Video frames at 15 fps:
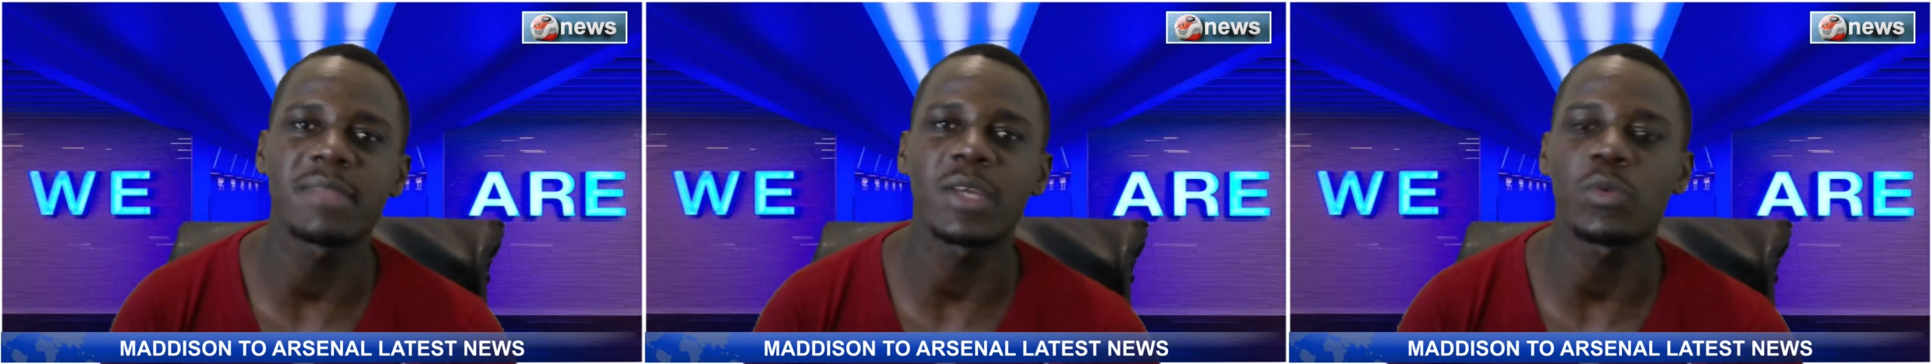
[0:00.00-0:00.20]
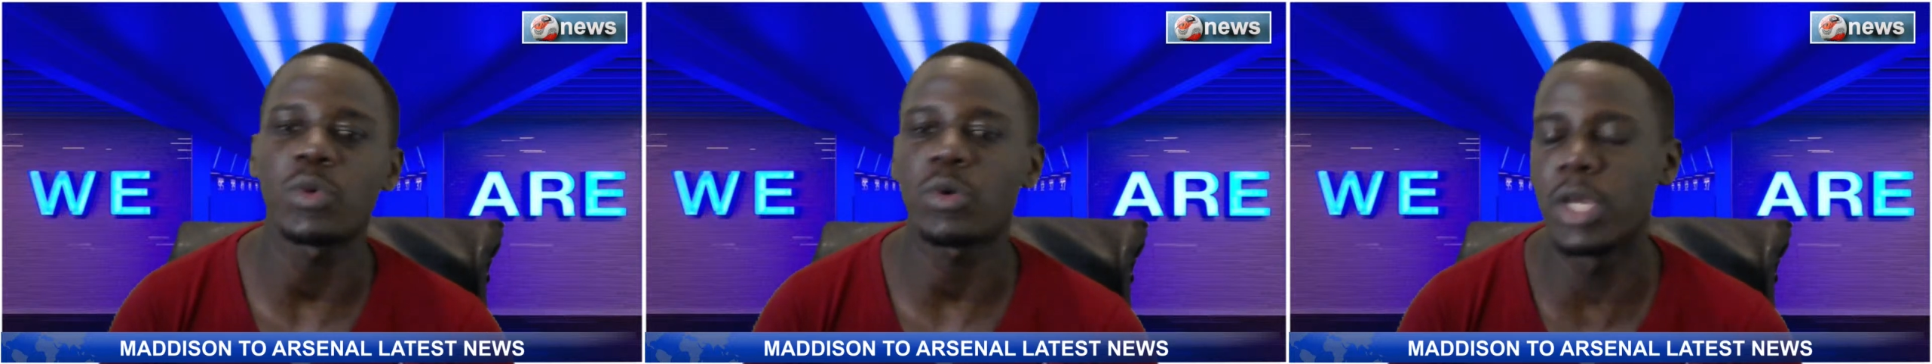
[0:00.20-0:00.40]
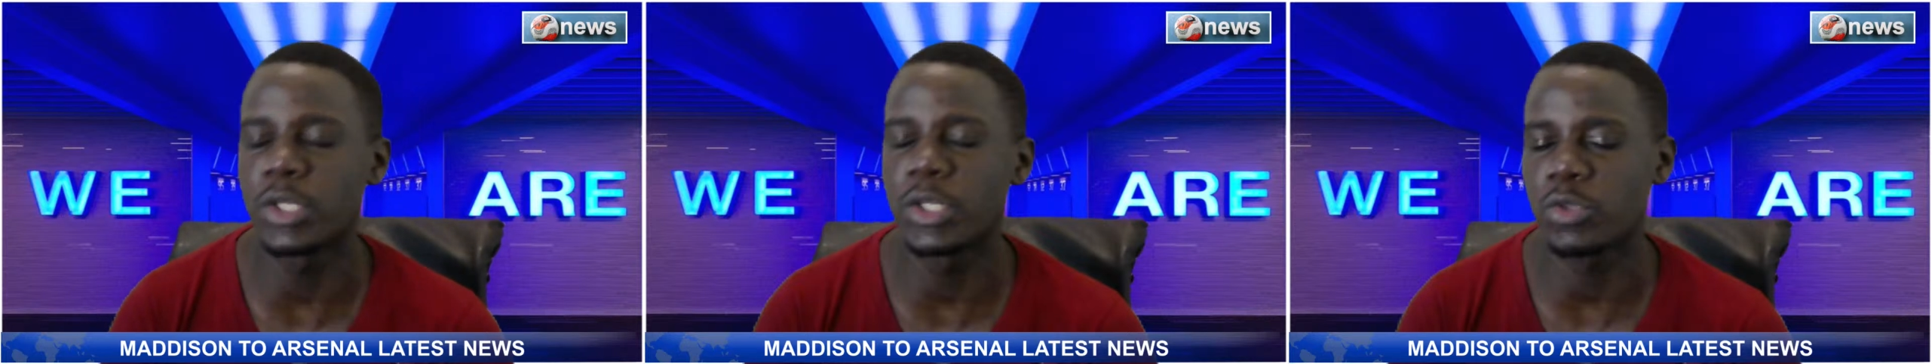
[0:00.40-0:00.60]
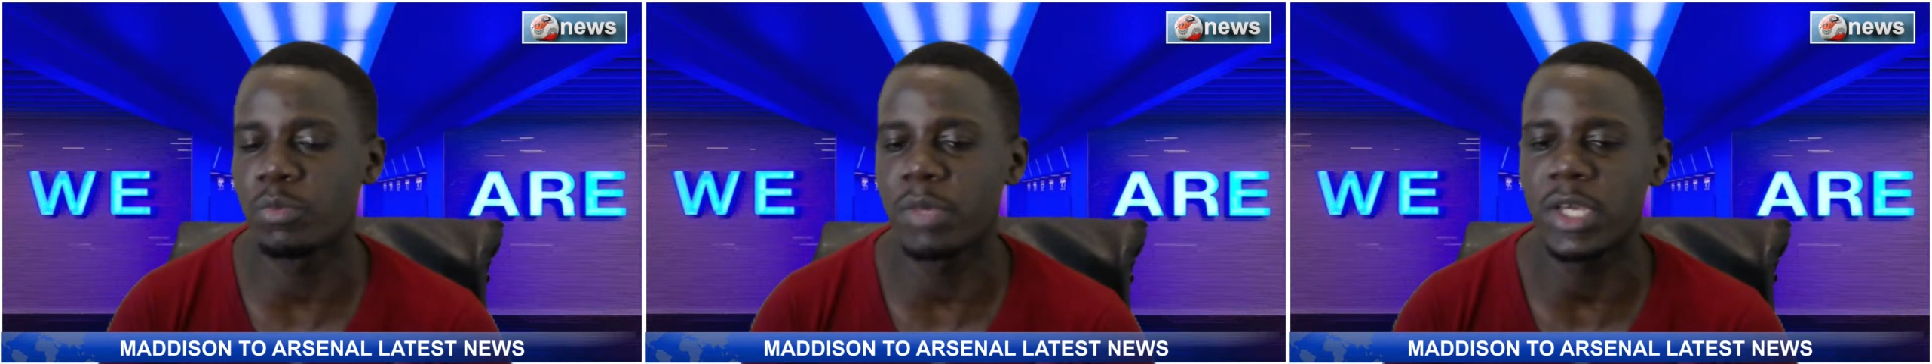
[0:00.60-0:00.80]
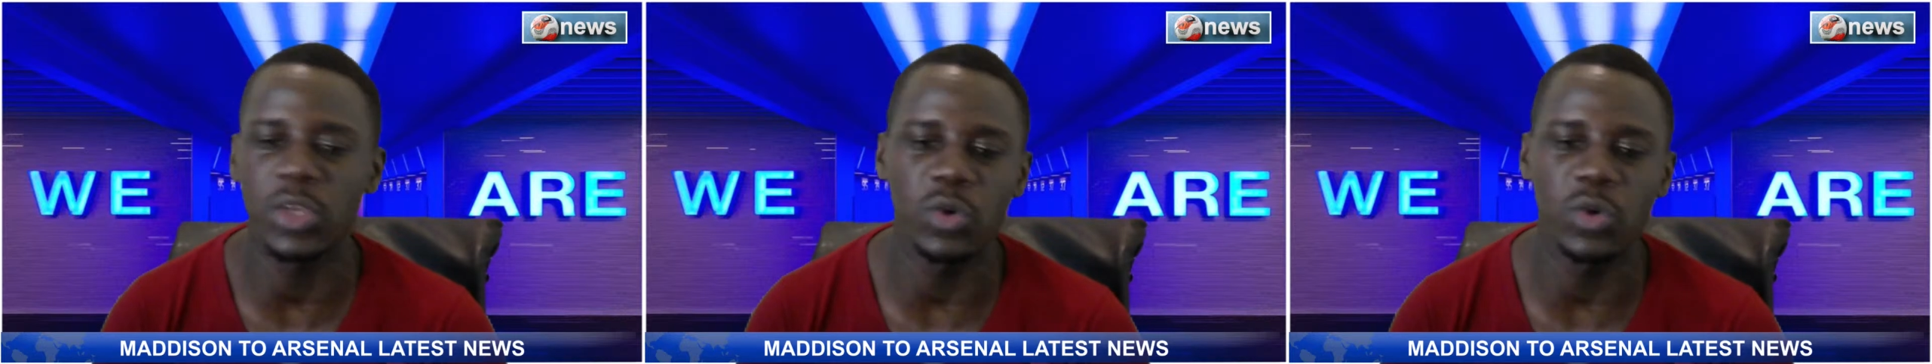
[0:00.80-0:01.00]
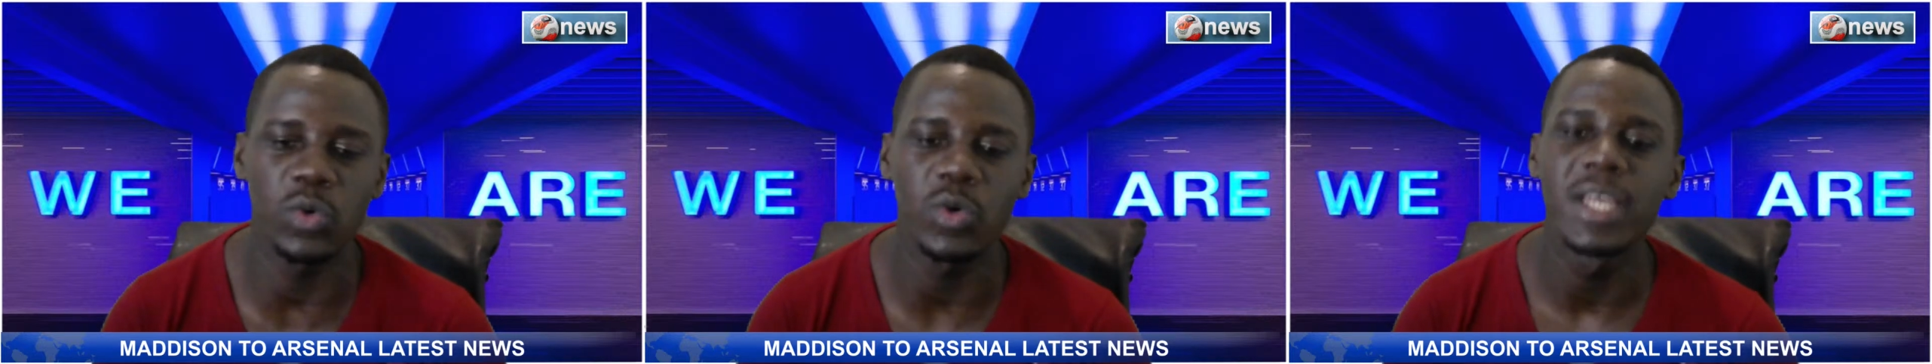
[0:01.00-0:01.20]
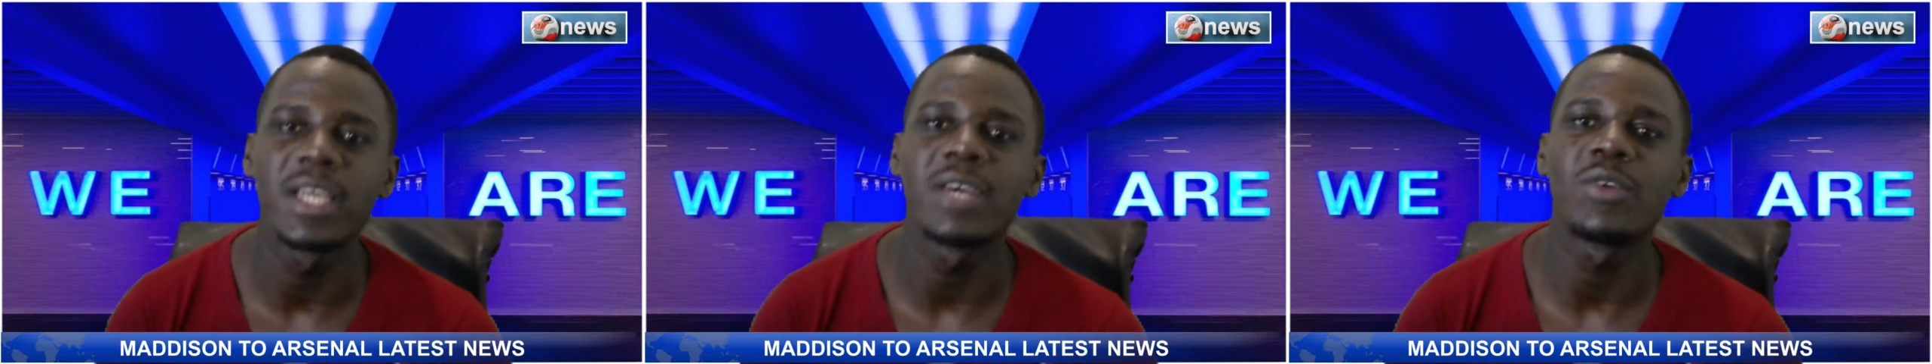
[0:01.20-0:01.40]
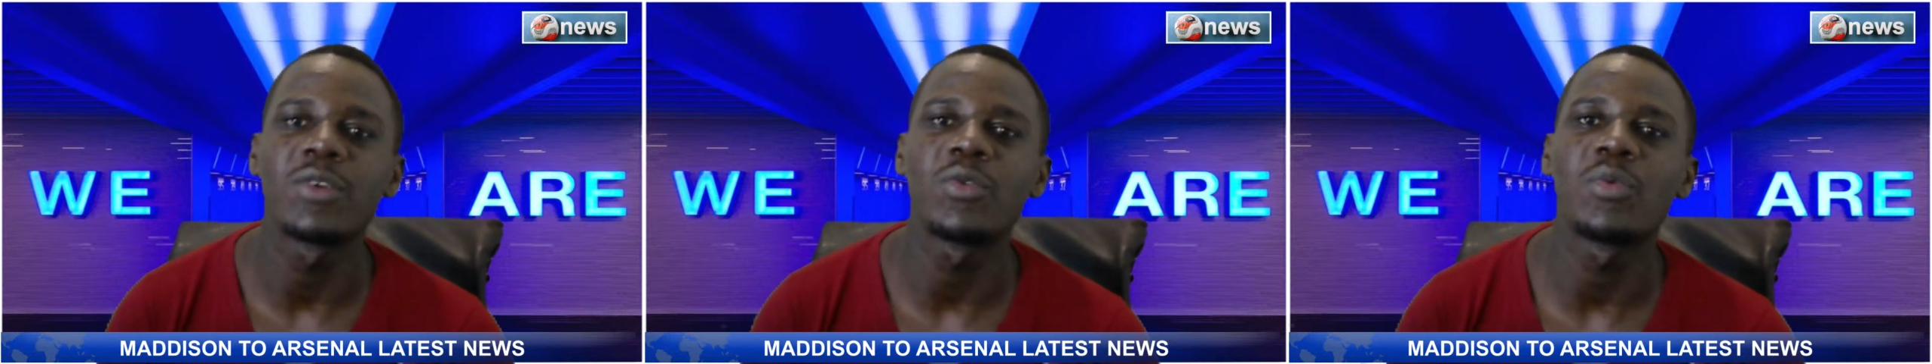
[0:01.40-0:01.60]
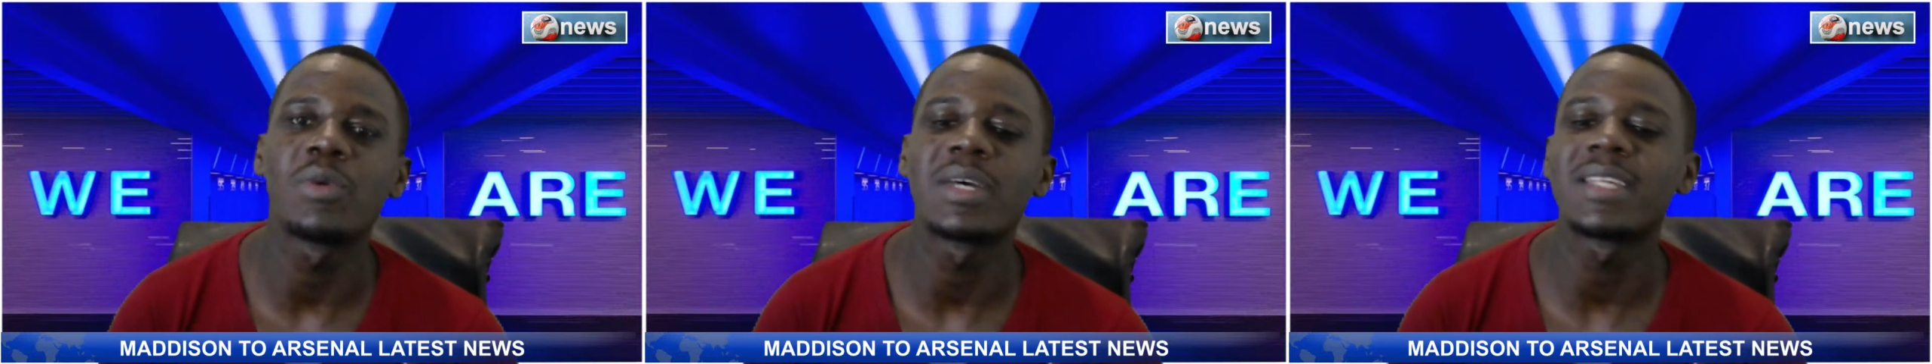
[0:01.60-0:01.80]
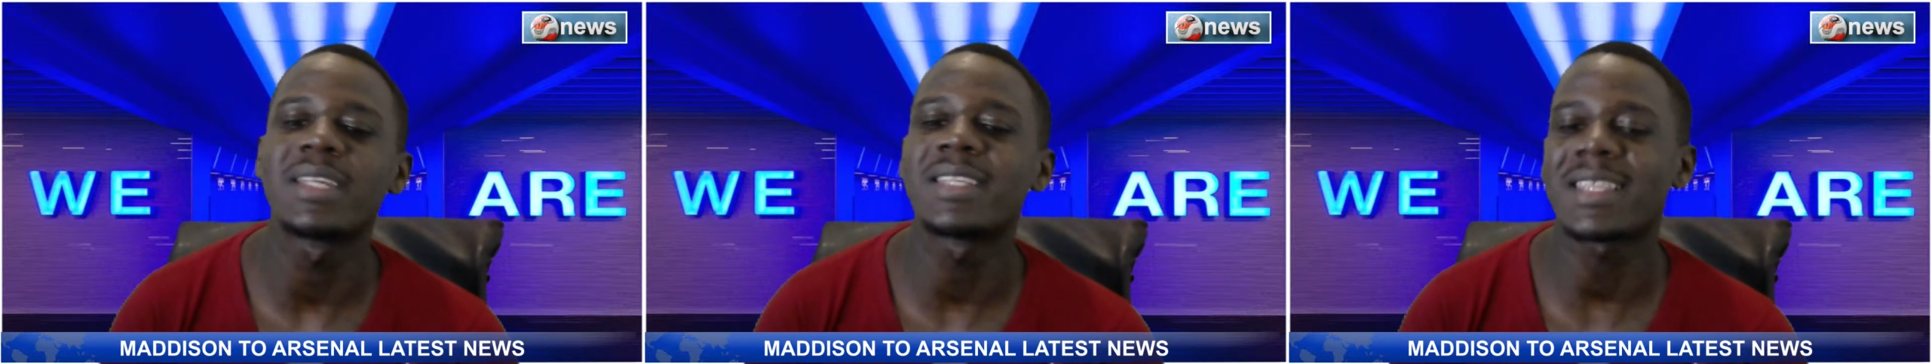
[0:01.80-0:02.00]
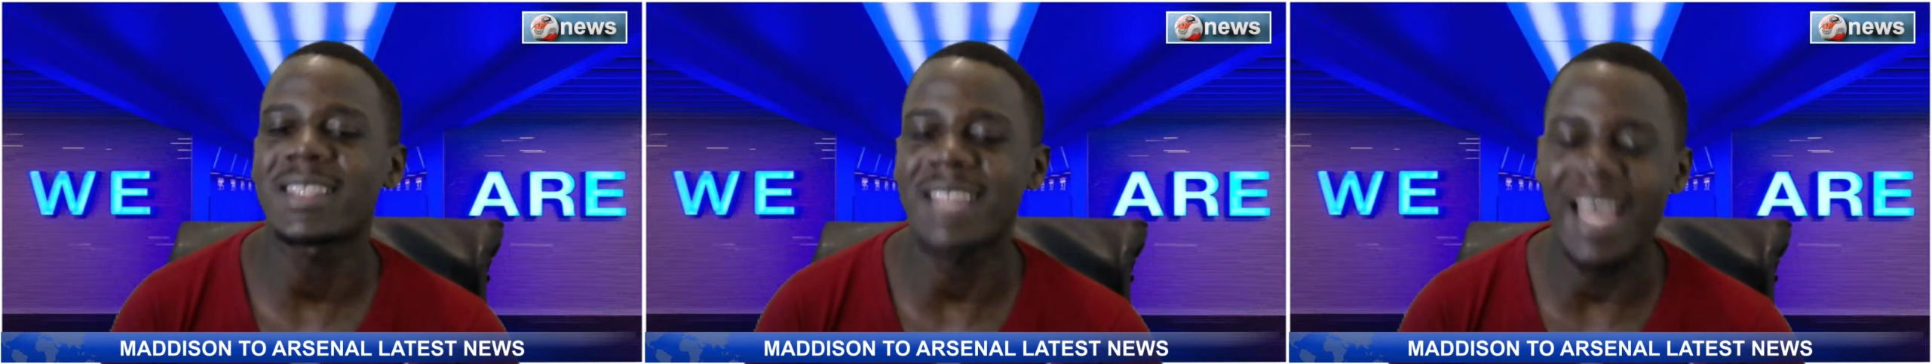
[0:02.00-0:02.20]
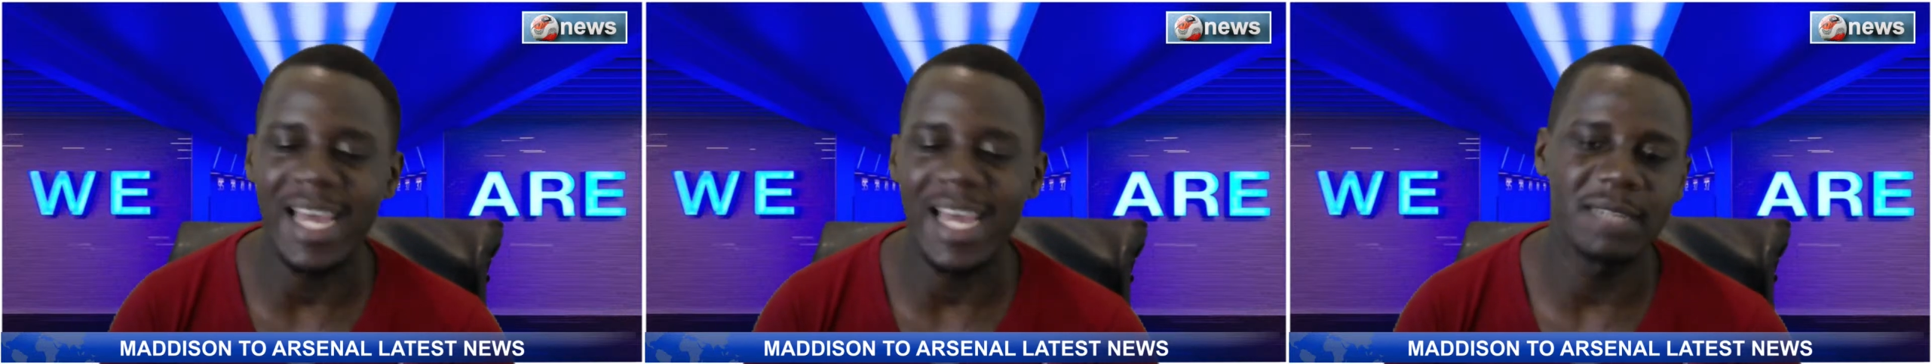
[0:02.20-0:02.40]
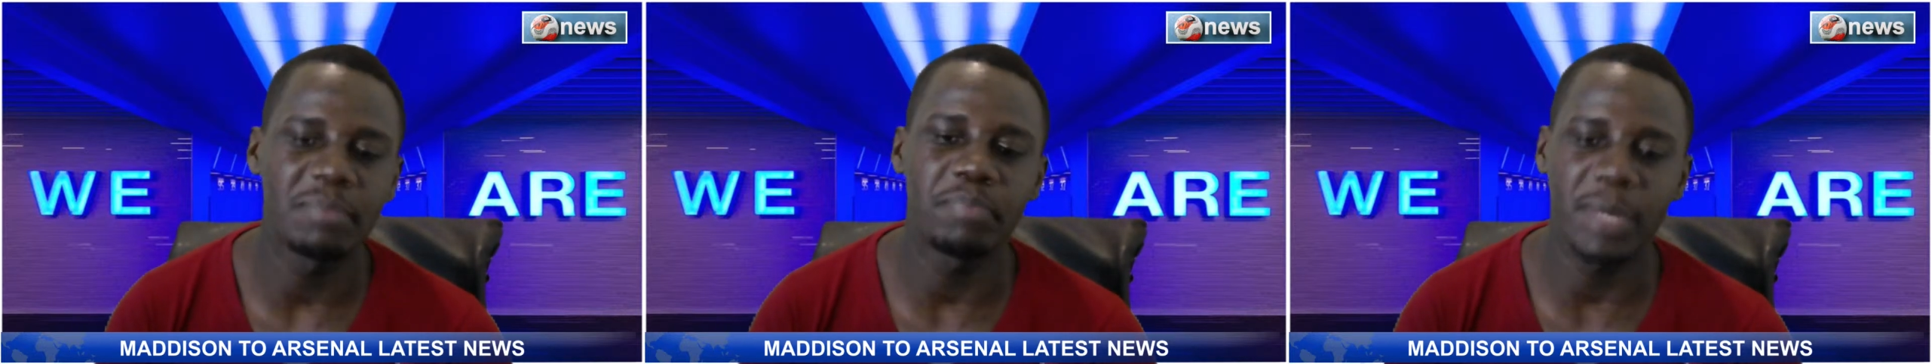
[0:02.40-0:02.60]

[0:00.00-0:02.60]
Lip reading: that we are going to make you the third